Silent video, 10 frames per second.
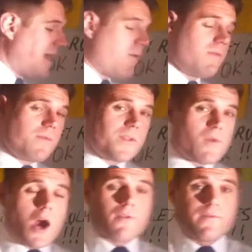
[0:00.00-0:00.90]
Now,
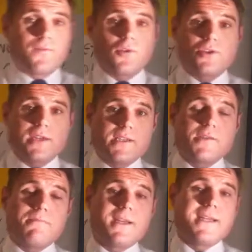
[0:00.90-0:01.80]
there are unfortunately
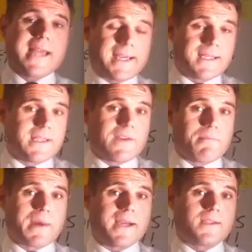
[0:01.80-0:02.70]
some
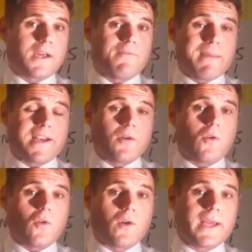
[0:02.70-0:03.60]
negative impacts of
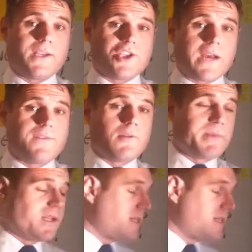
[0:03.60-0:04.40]
Meadowhall in Sheffield